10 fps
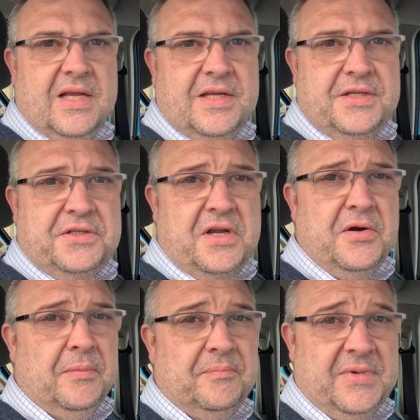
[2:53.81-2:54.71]

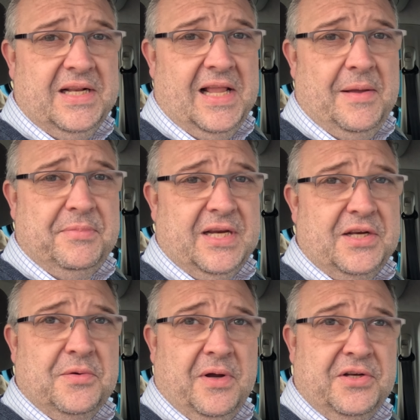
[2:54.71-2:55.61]
So, little
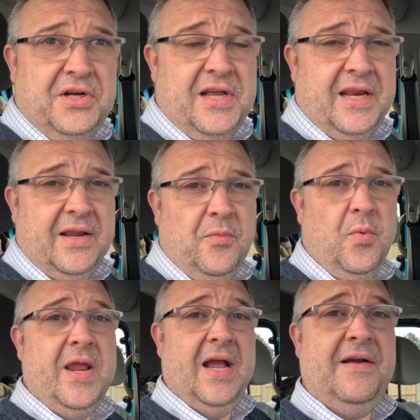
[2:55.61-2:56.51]
update to our journey.
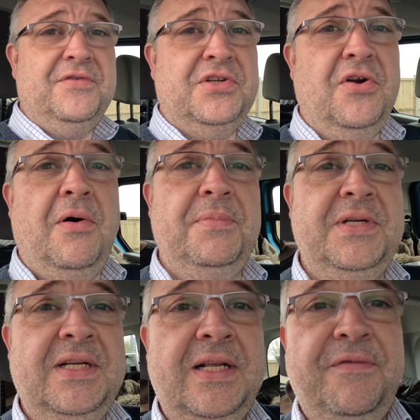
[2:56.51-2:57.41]
We have
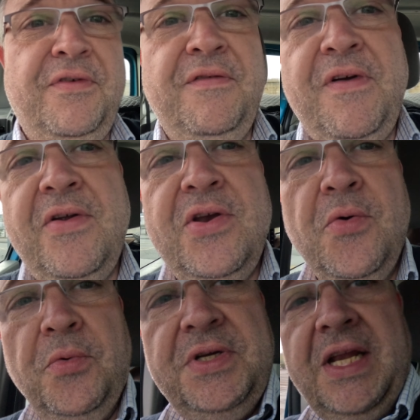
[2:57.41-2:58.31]
stopped for a very
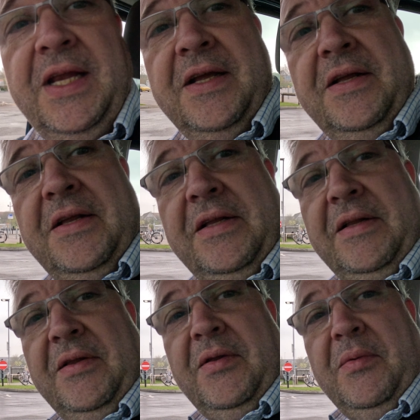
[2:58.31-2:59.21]
naughty
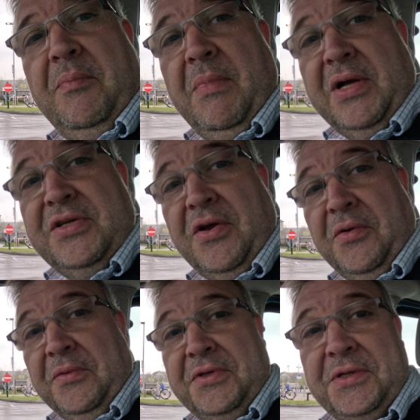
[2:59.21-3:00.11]

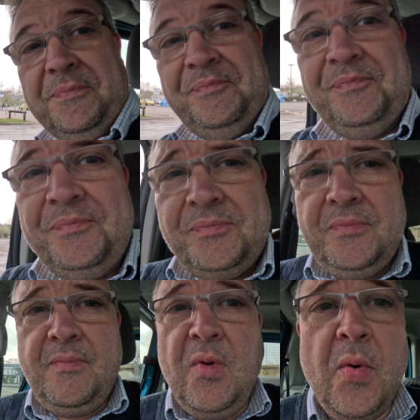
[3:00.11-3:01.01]
McDonald's.
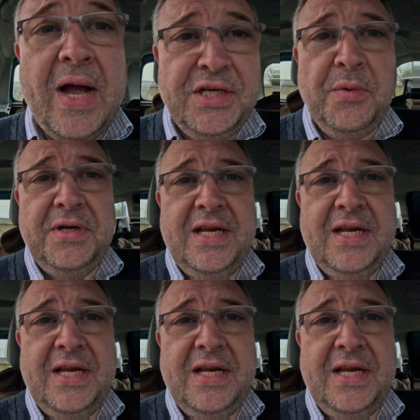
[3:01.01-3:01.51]
I actually wanted